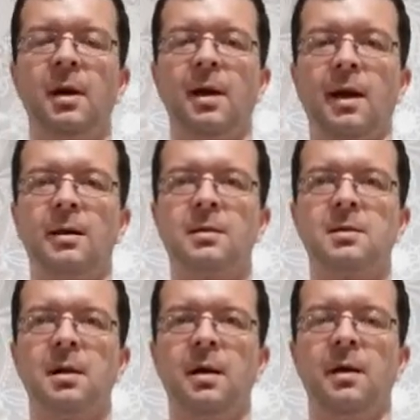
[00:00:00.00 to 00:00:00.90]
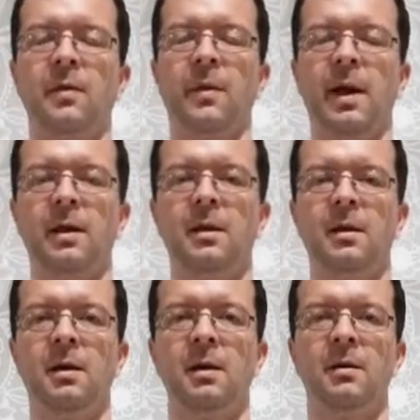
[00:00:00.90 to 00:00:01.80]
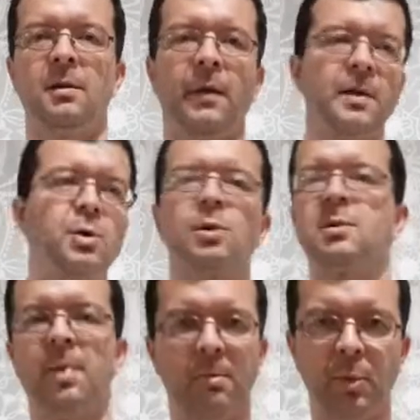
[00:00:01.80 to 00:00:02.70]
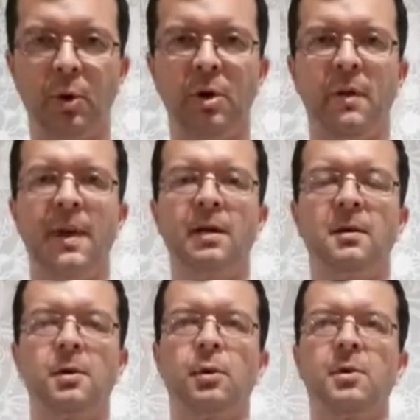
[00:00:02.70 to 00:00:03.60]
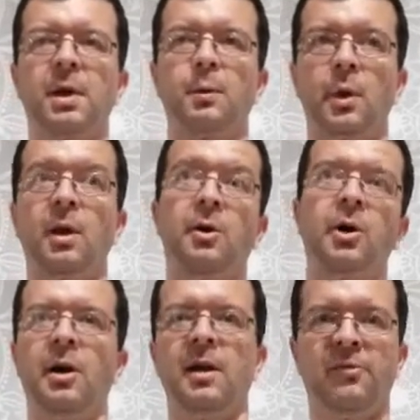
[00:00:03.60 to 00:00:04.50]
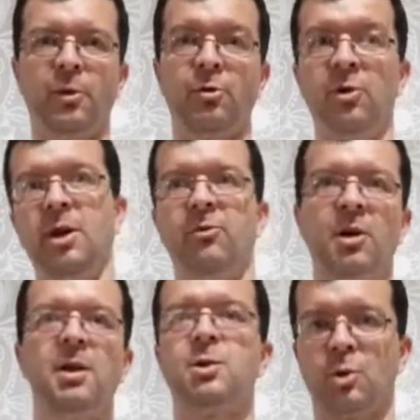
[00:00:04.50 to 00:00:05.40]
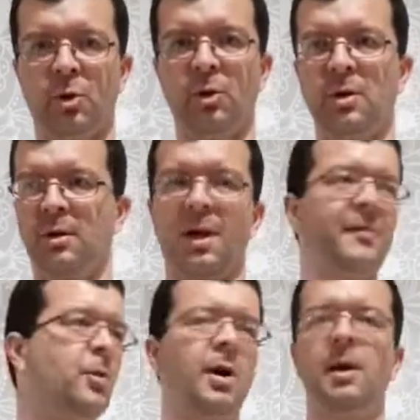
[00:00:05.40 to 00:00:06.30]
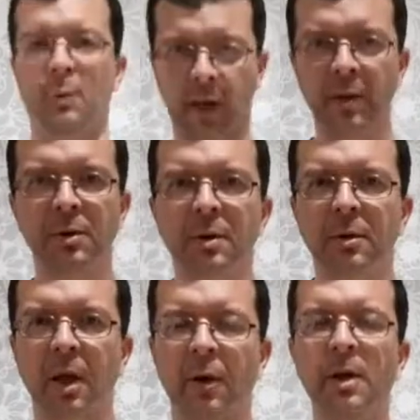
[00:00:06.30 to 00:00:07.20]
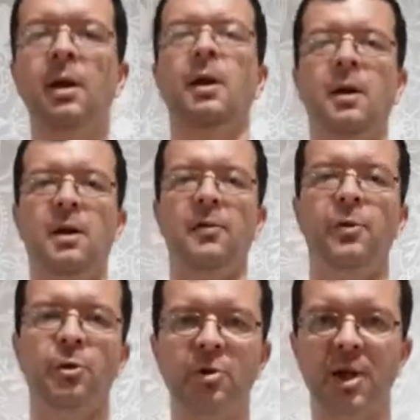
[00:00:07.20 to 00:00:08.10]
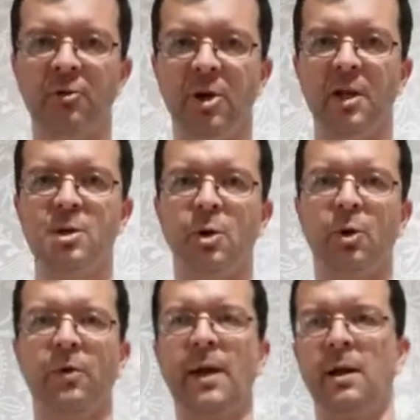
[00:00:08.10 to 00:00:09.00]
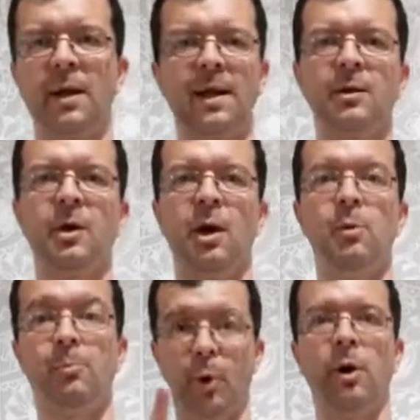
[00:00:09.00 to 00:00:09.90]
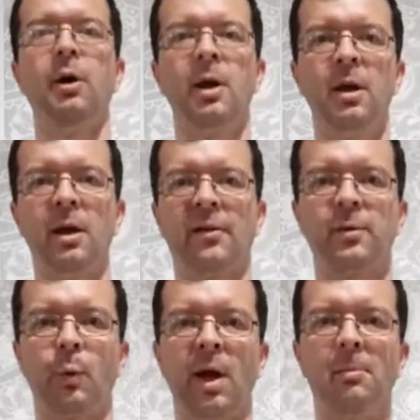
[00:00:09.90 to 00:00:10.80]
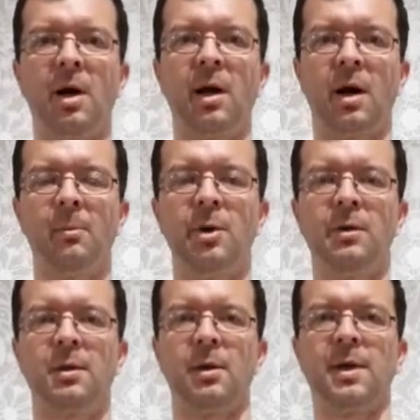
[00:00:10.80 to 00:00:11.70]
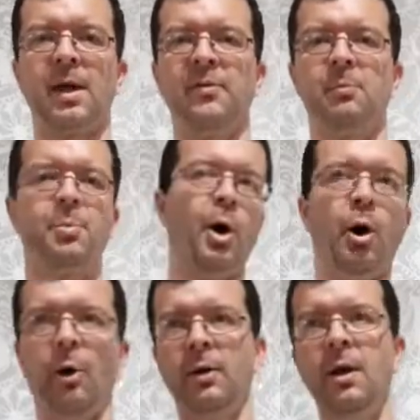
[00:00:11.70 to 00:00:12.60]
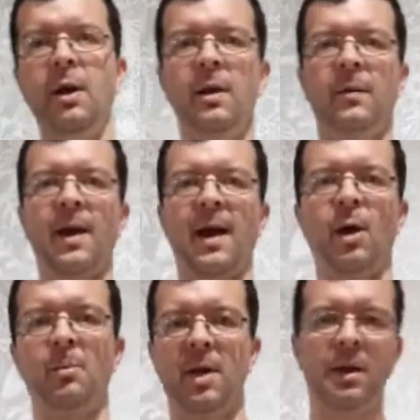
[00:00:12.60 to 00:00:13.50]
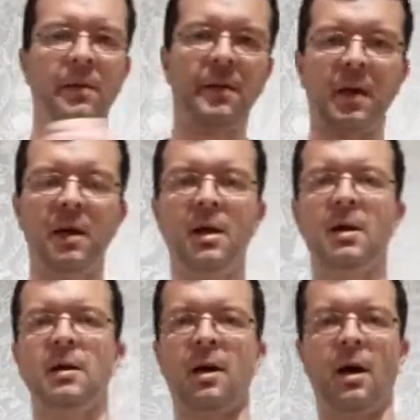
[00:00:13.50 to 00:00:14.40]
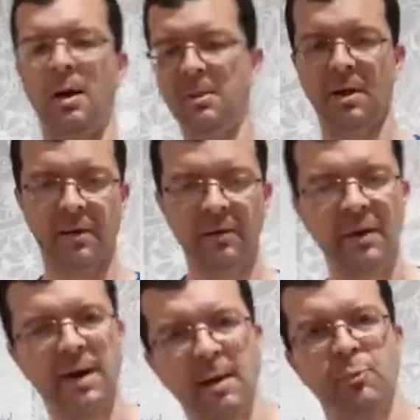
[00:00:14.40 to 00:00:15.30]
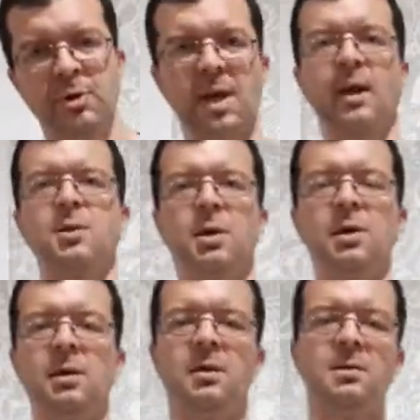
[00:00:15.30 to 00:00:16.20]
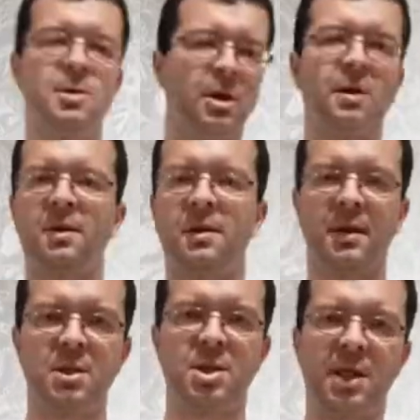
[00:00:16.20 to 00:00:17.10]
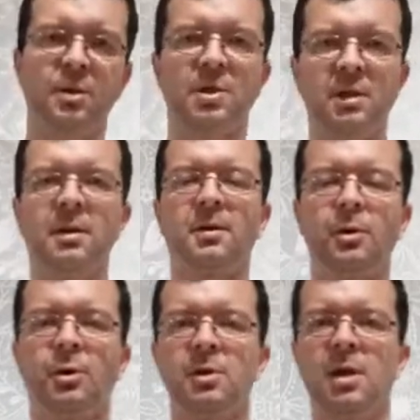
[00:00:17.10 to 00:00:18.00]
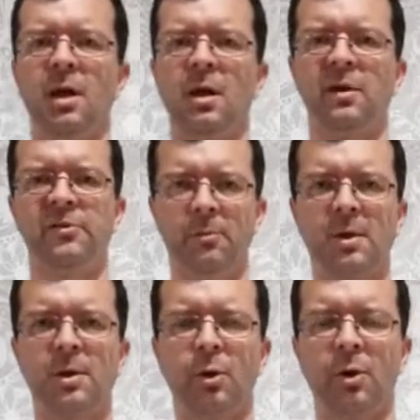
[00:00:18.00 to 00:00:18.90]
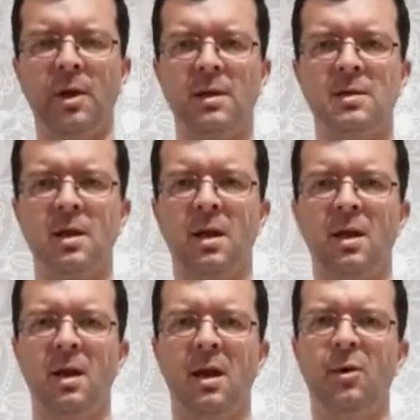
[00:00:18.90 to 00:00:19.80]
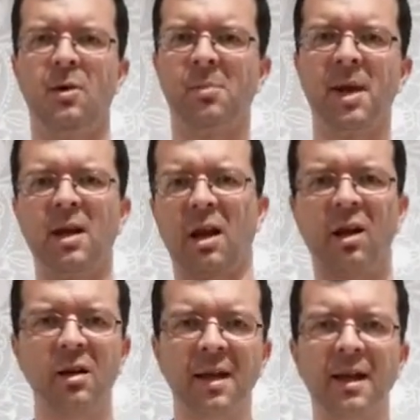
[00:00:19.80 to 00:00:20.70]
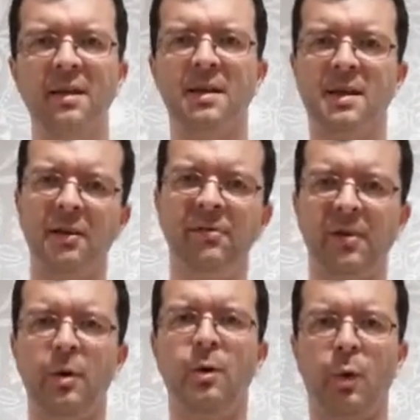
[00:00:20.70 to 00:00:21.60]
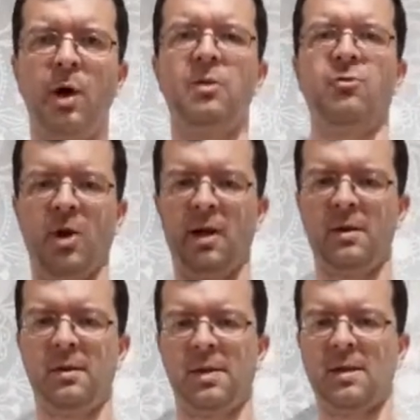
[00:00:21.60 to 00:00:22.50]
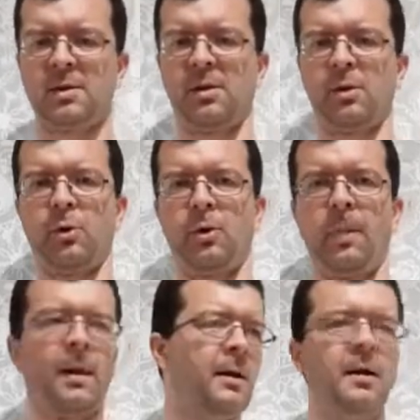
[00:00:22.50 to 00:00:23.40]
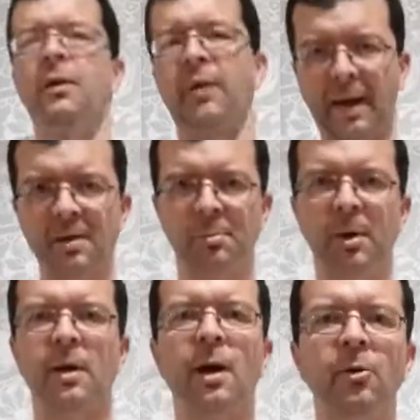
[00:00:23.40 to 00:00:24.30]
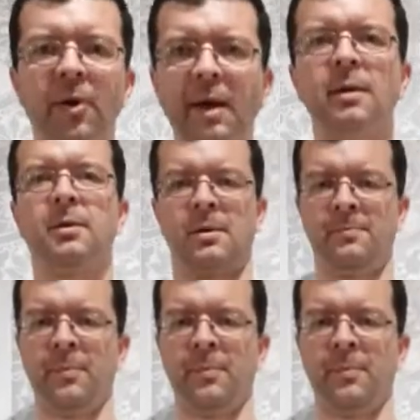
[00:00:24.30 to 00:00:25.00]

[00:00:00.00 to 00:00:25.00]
And then, so they talked a bit more, and then Saul said, Well, all right, if you're really, really sure, because I haven't got anyone else who's going, if you're really, really sure, then I'll let you go, but you have to wear my armour. And so David put on the helmet and the armour and the leg protection and took his a shield and a sword from Saul and it was a bit clunky and he didn't feel quite right and he said to Saul, thanks but no thanks.